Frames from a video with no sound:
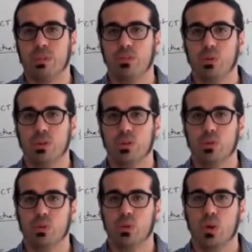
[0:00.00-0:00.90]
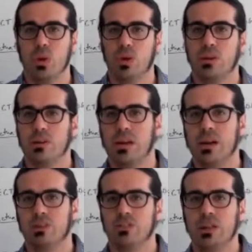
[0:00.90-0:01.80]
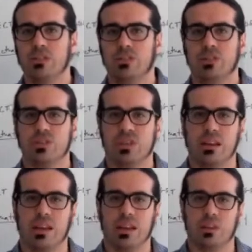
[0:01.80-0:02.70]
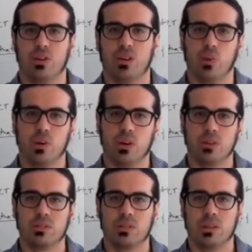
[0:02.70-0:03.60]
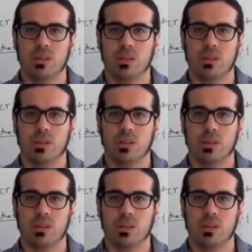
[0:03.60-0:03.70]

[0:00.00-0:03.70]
if you want to learn how sensors and electronic works.